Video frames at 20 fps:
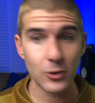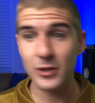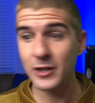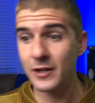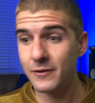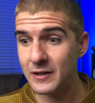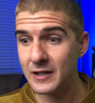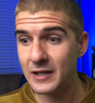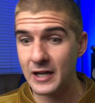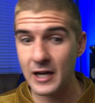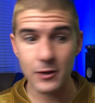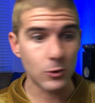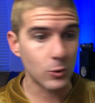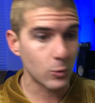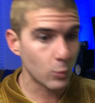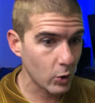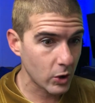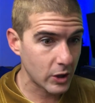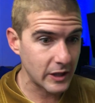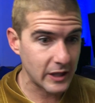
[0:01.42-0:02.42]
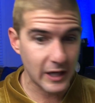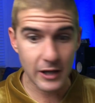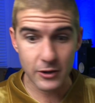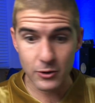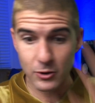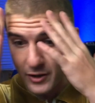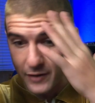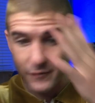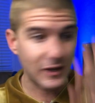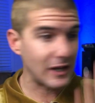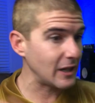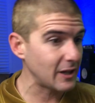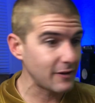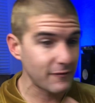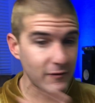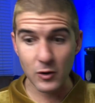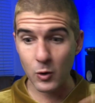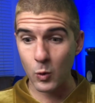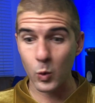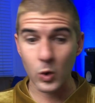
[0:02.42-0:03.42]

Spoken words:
and living together and working together and living and living and